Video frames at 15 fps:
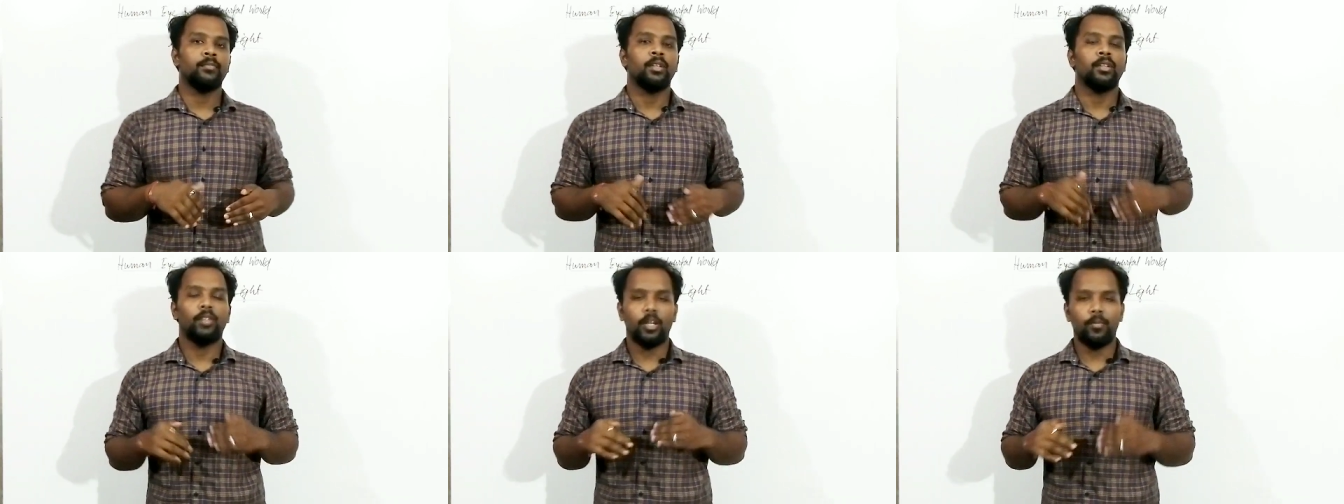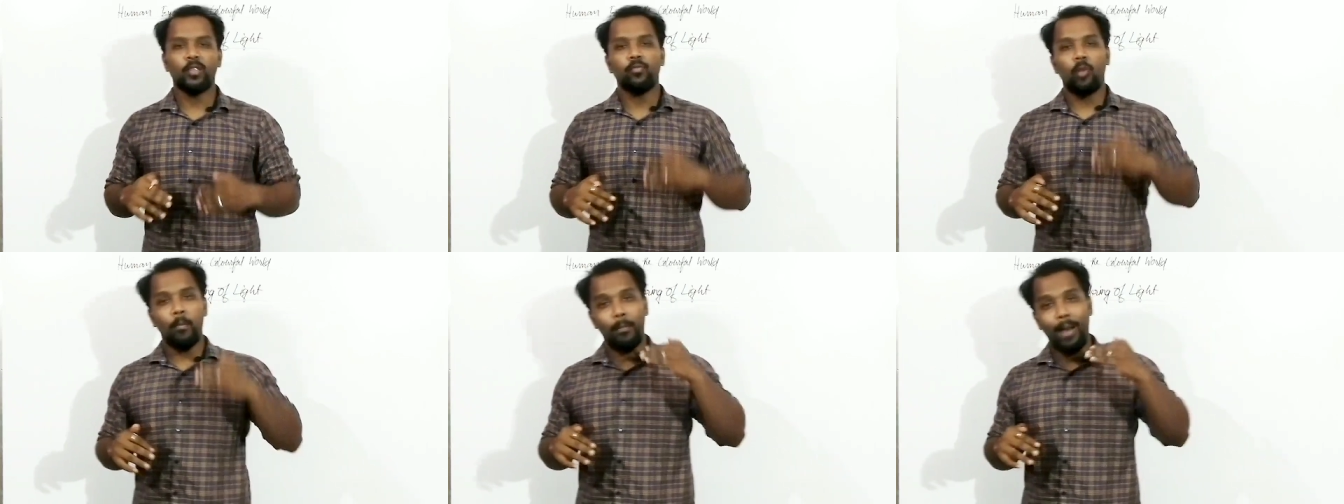That means
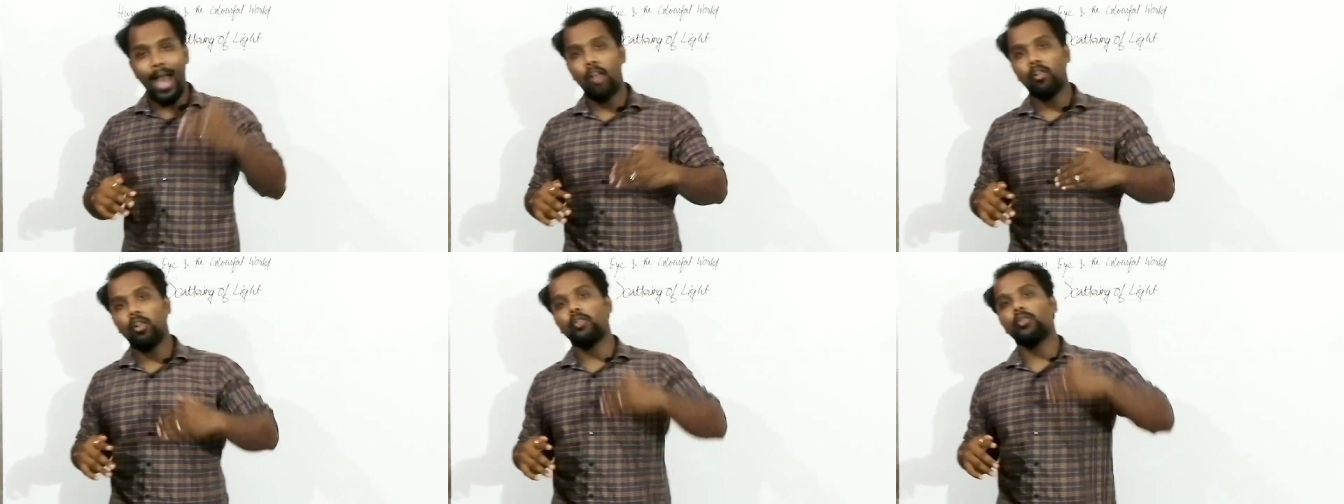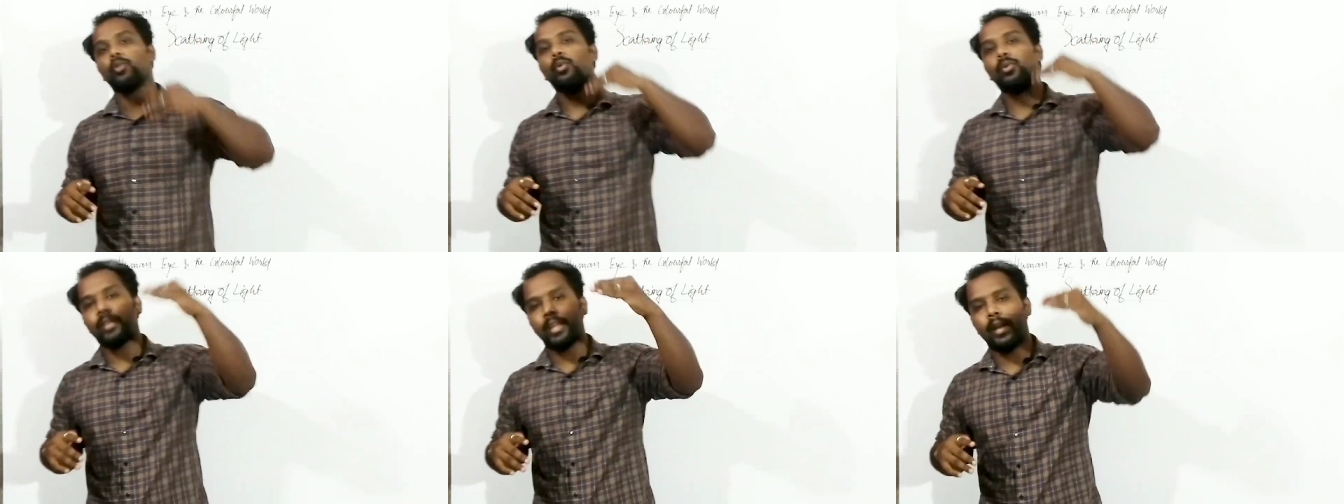from violet to
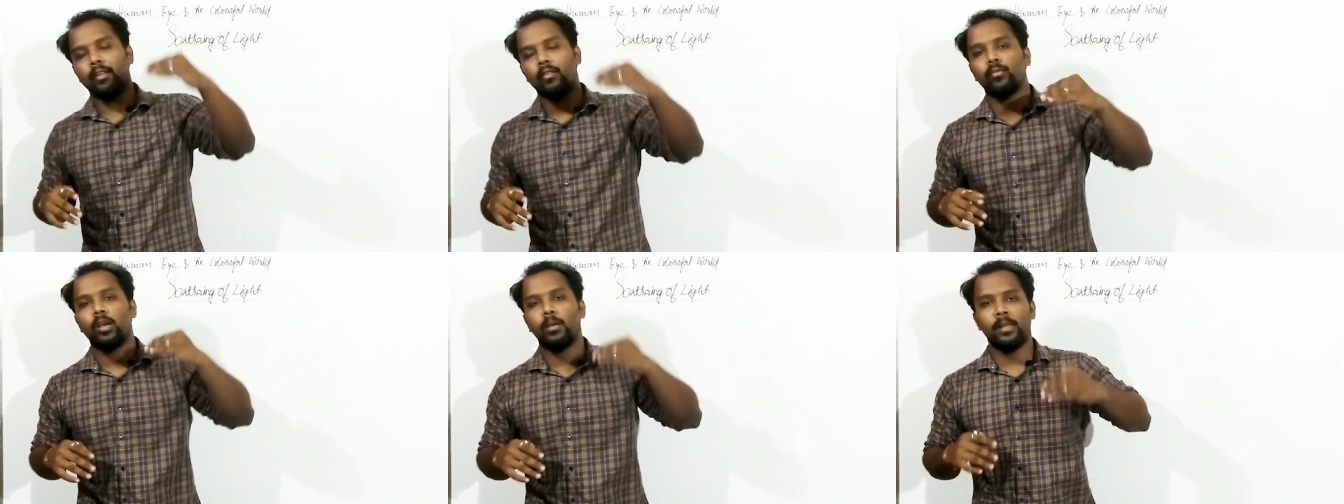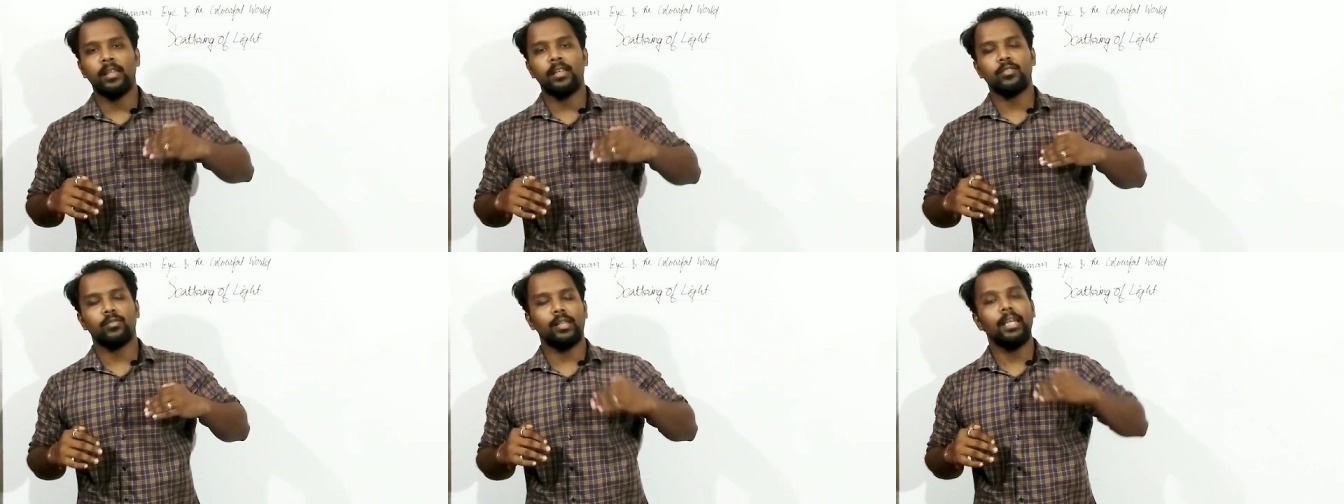red, wavelength
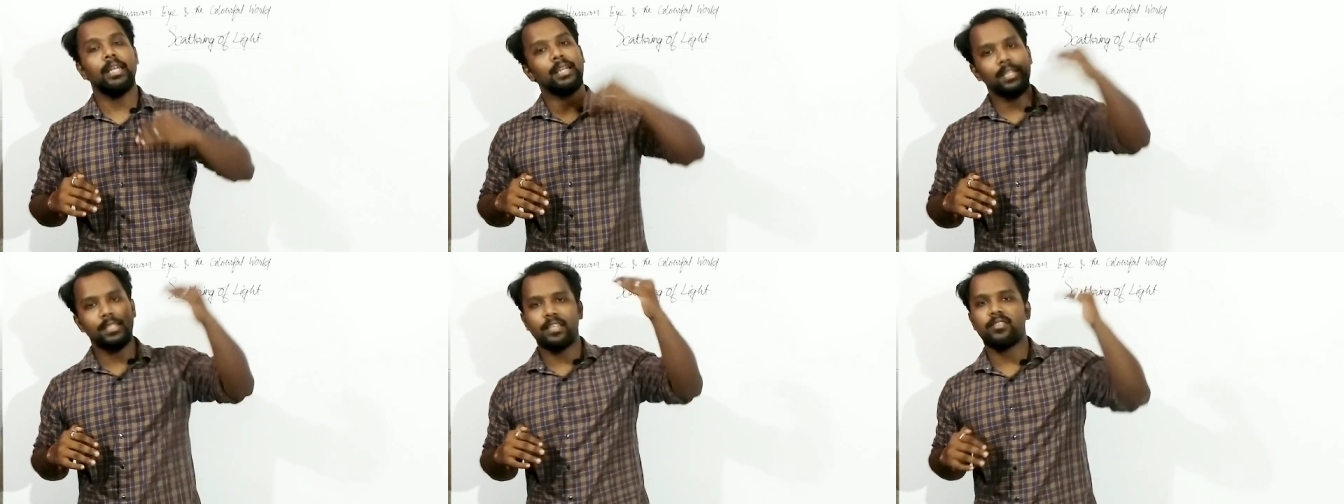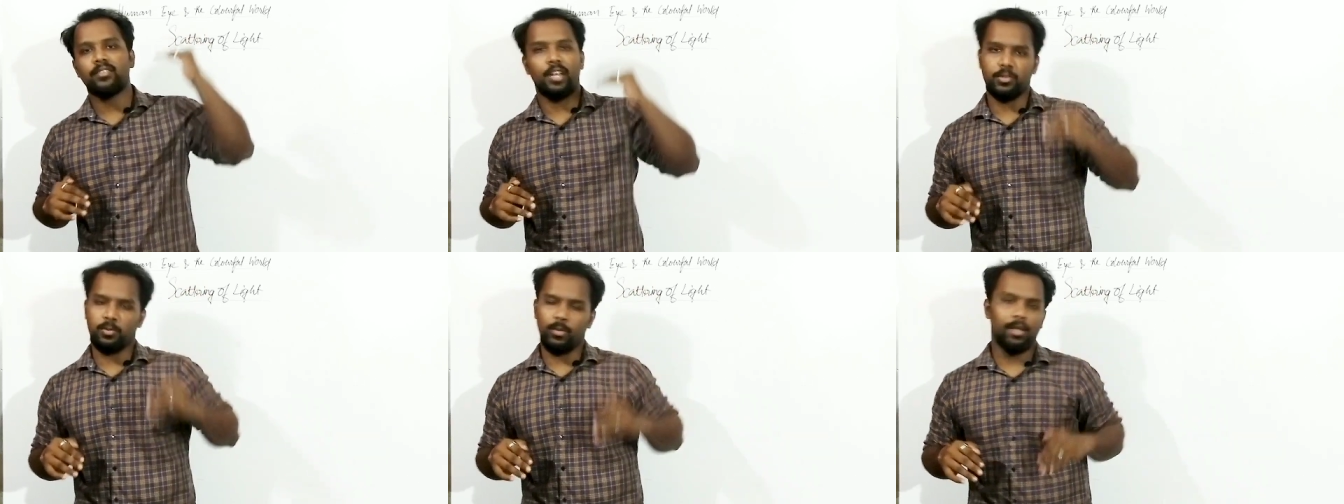actually increases
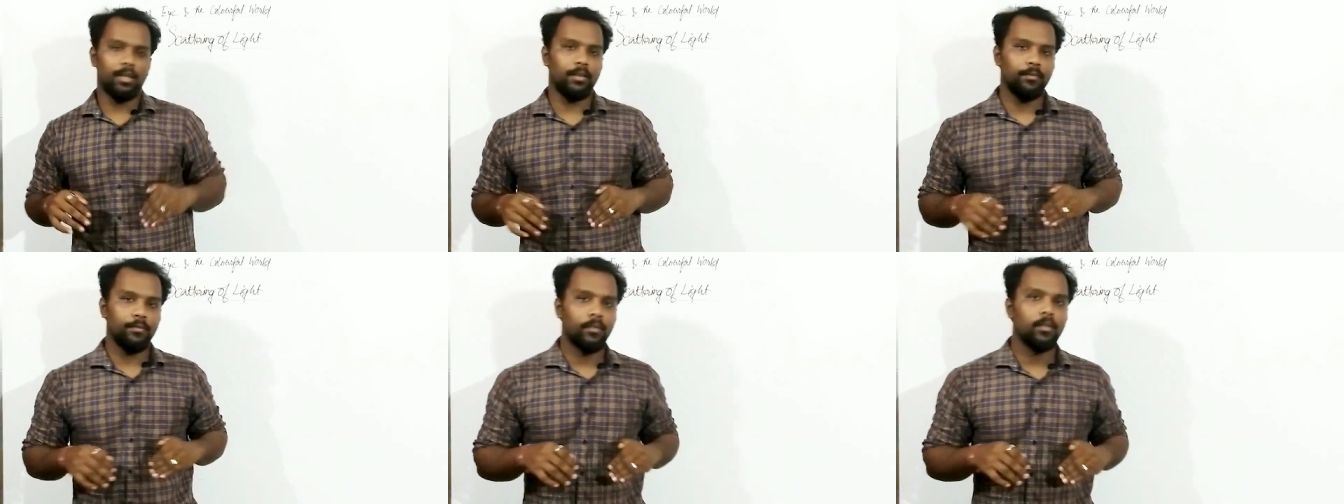gradually.